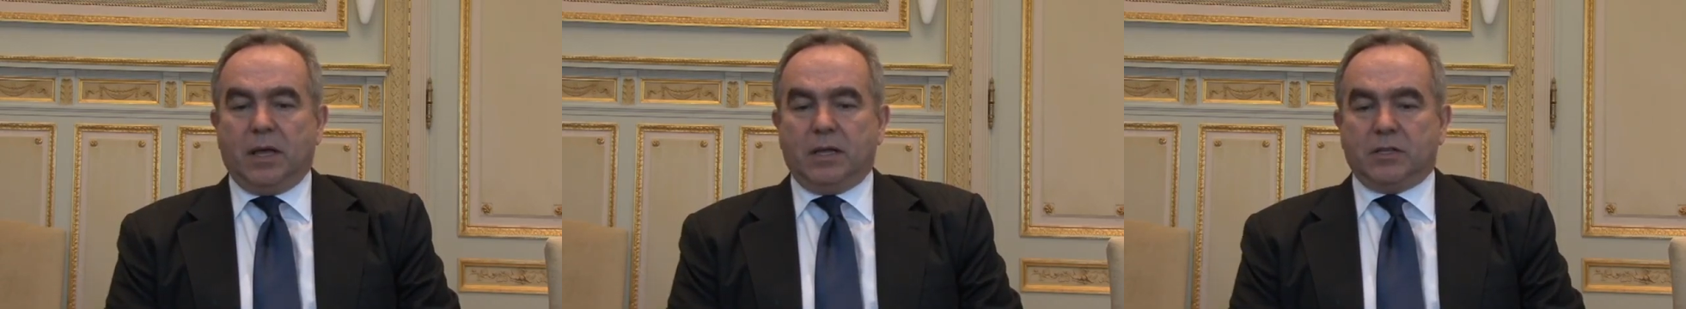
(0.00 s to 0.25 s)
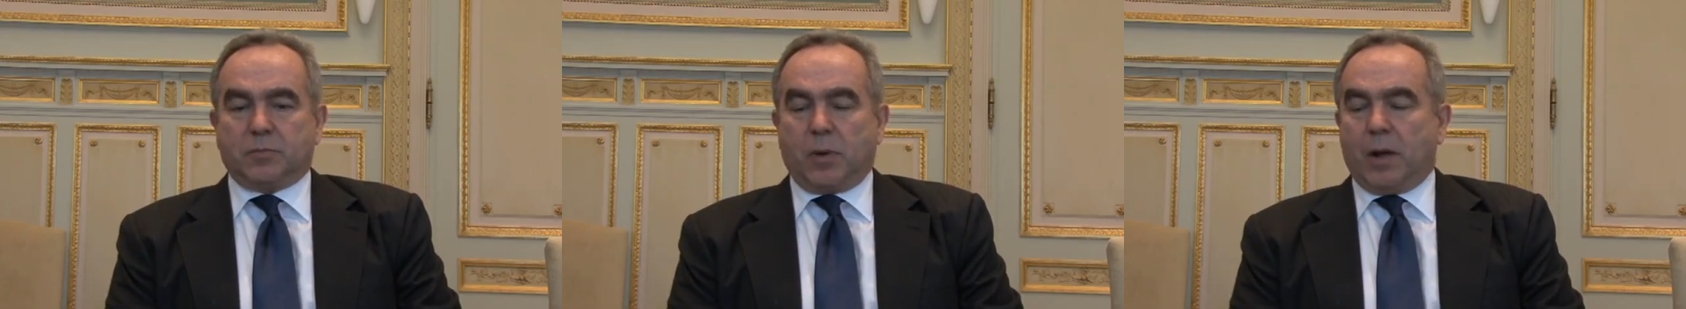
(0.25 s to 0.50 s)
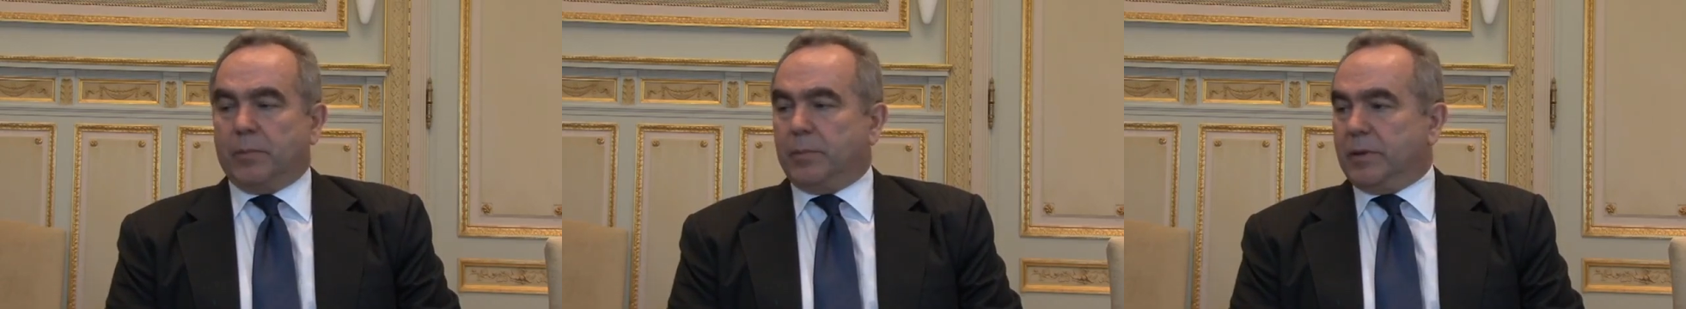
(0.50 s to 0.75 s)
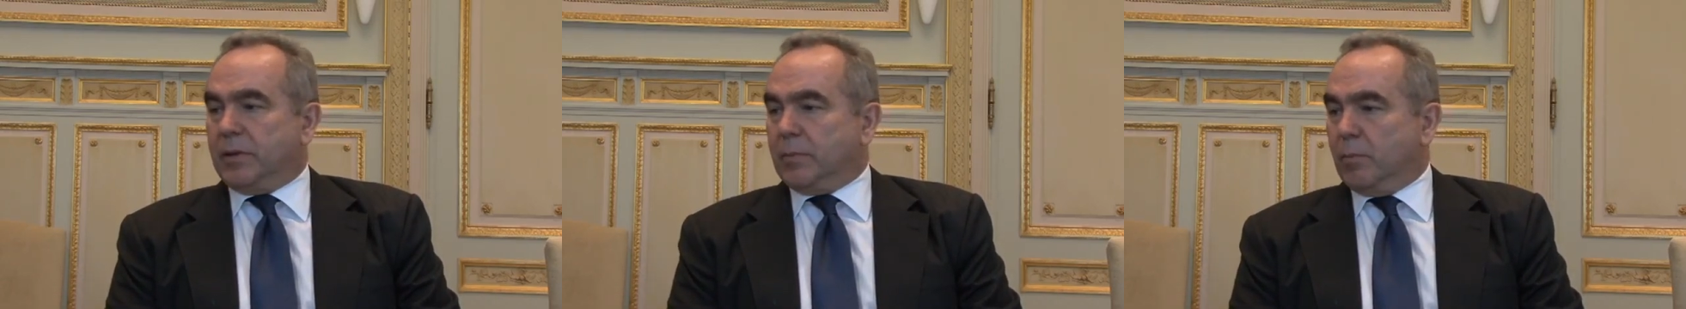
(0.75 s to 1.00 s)
is
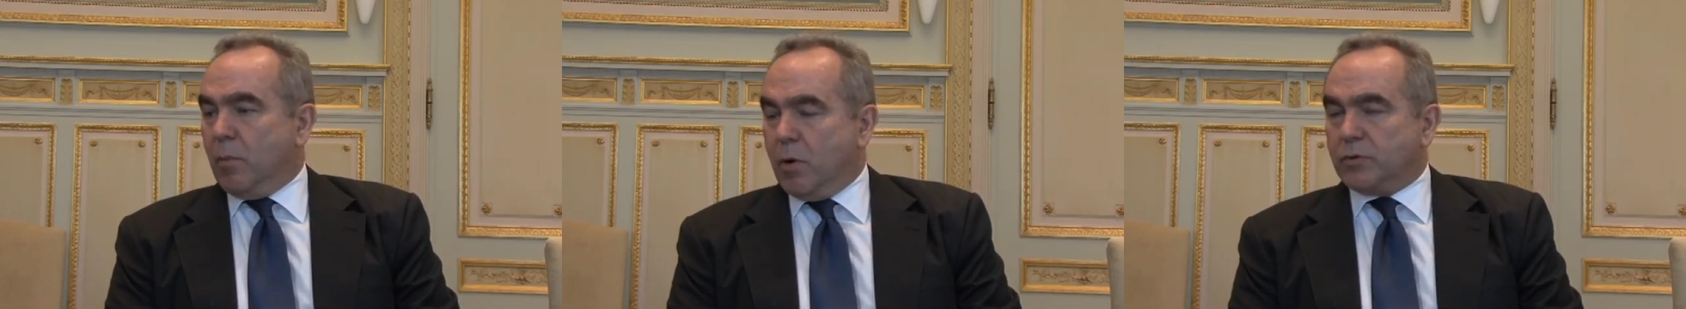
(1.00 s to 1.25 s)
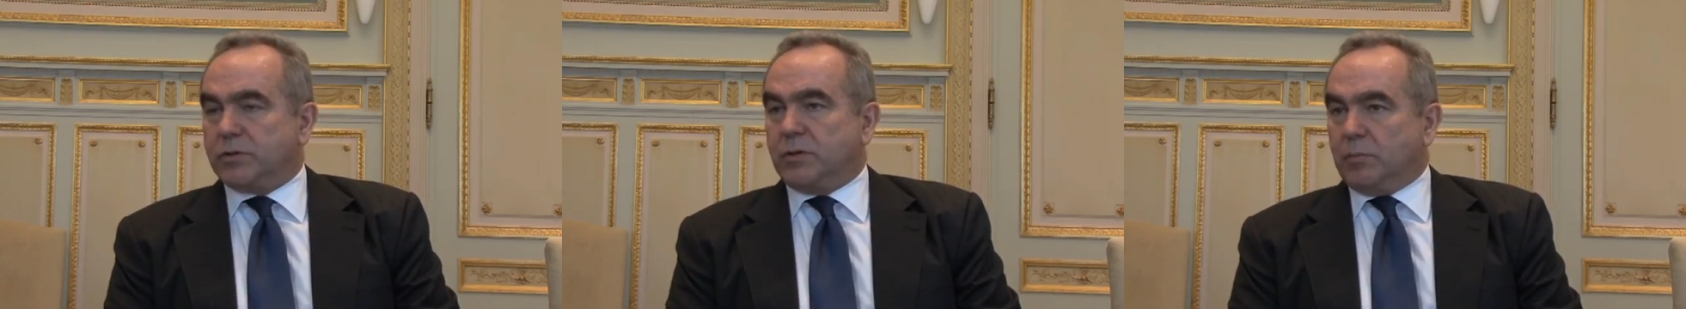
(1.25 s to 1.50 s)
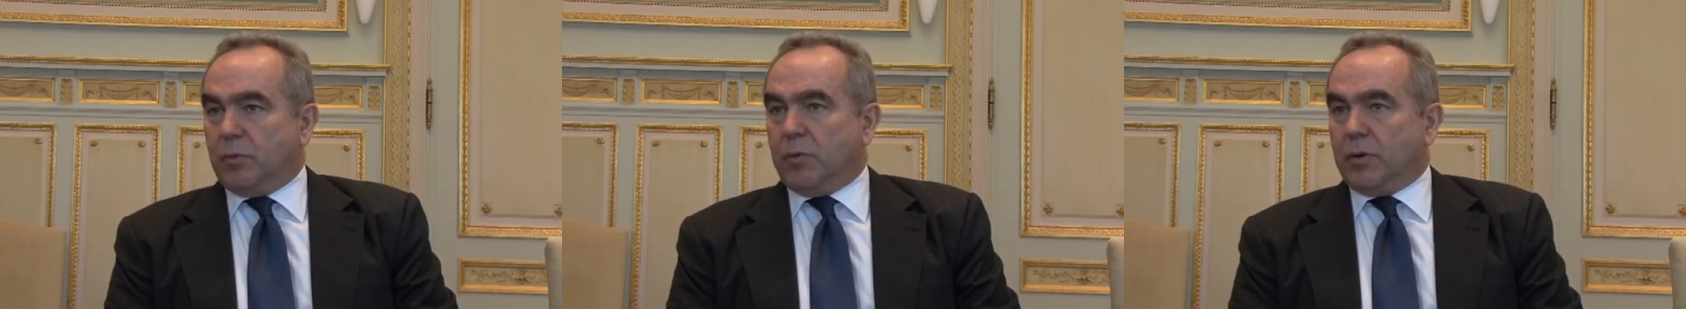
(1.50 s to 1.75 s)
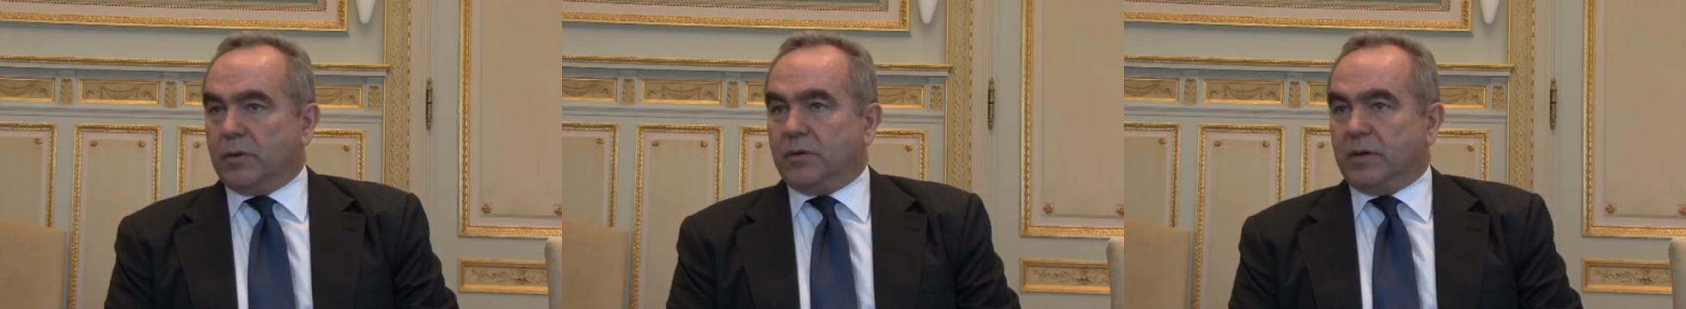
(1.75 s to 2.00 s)
probably the most
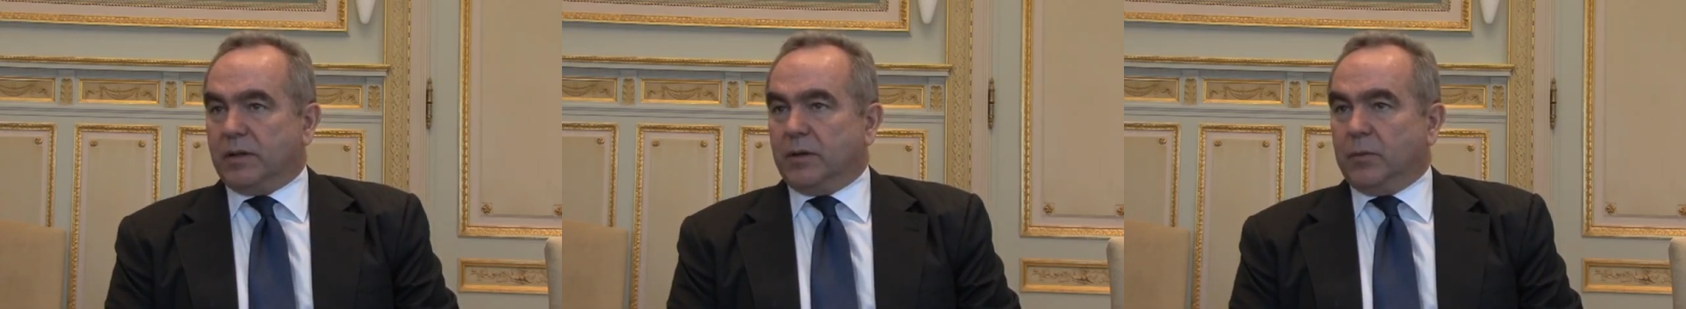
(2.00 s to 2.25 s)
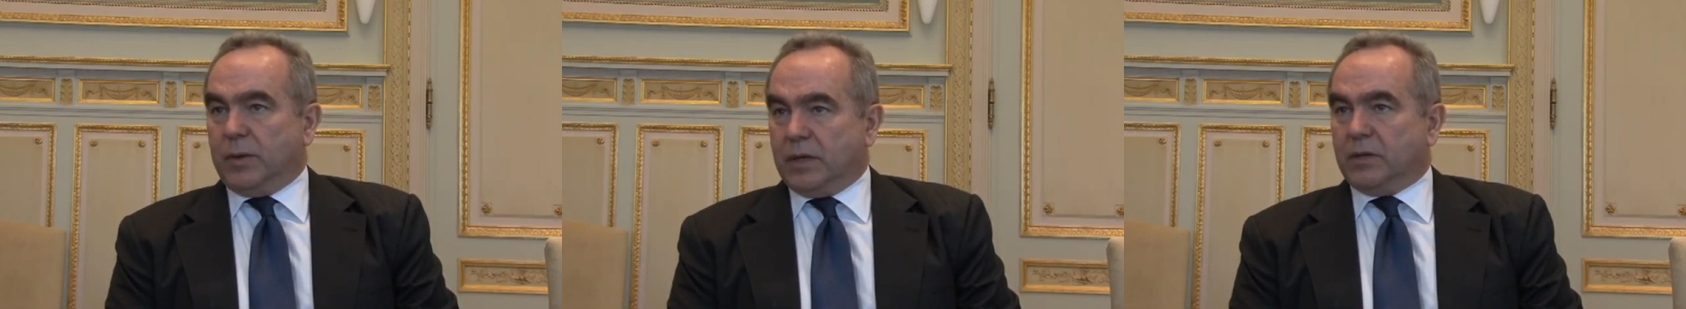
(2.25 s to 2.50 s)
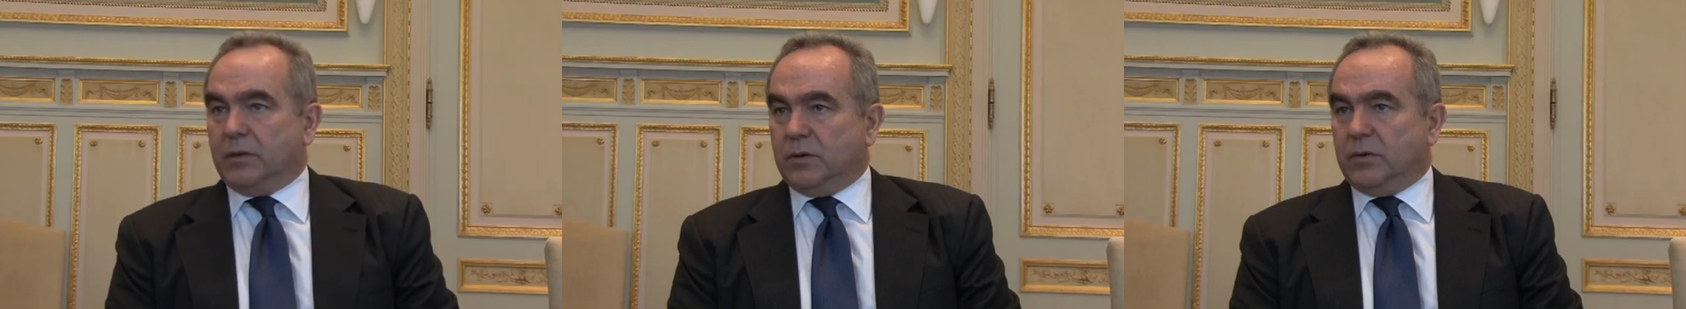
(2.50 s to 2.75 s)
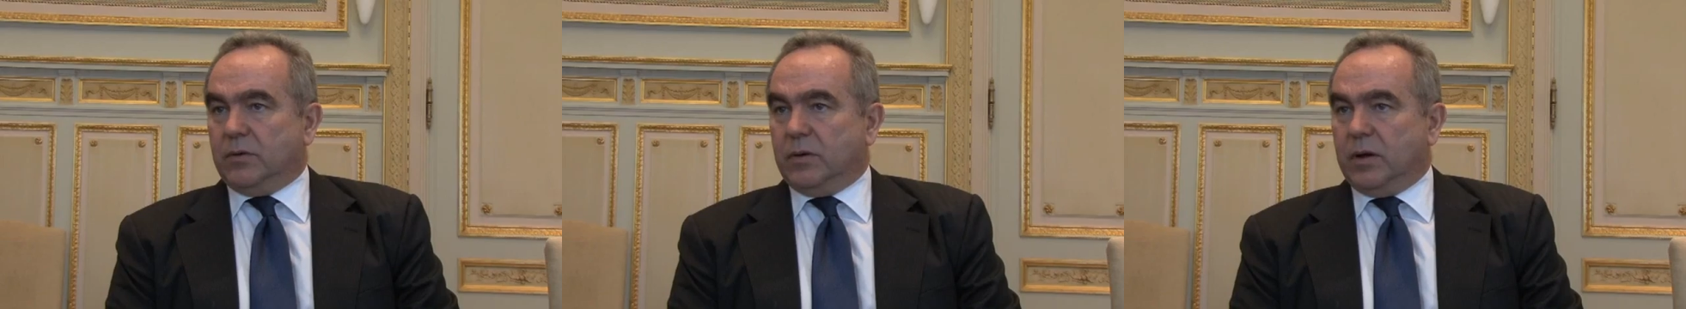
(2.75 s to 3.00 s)
important thing that we can
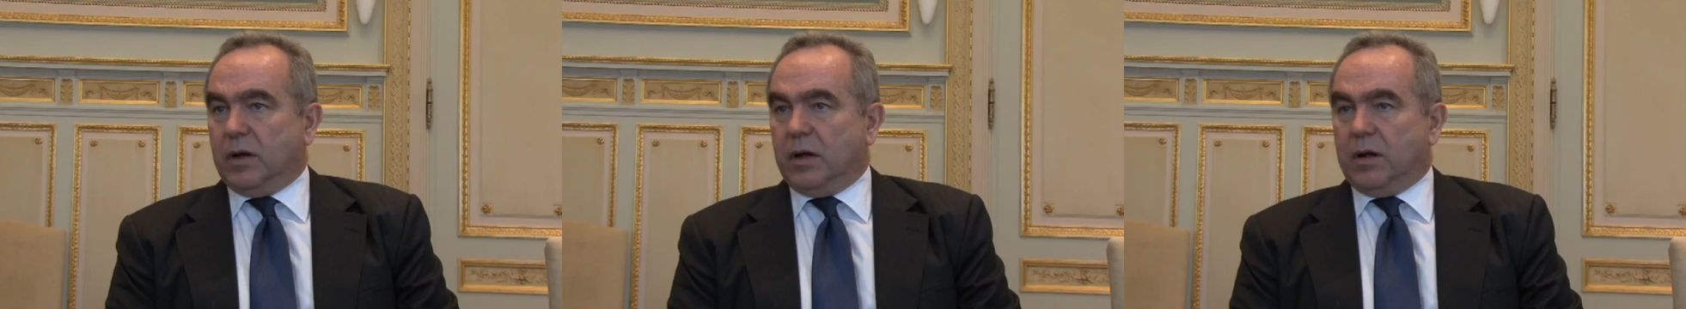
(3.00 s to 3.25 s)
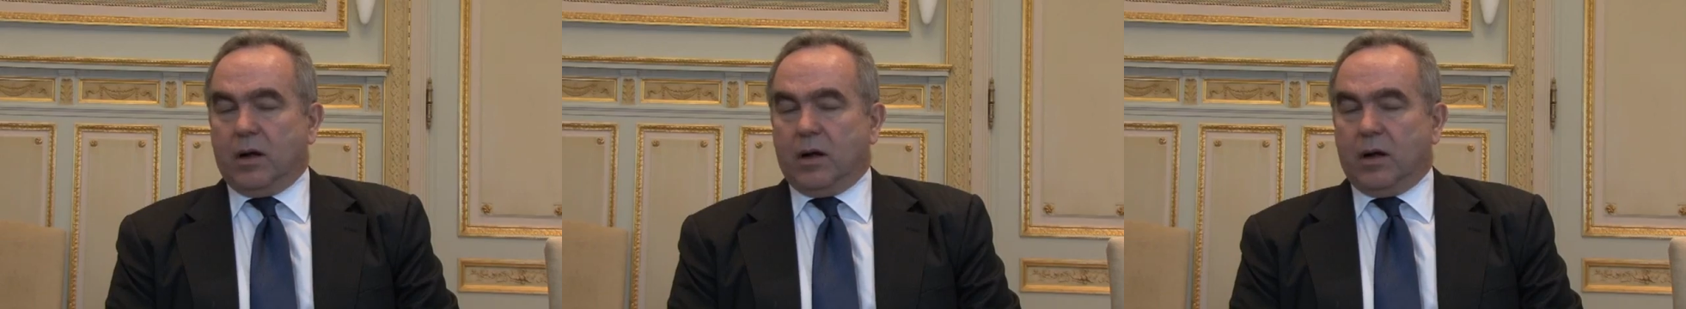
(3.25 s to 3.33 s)
do uh,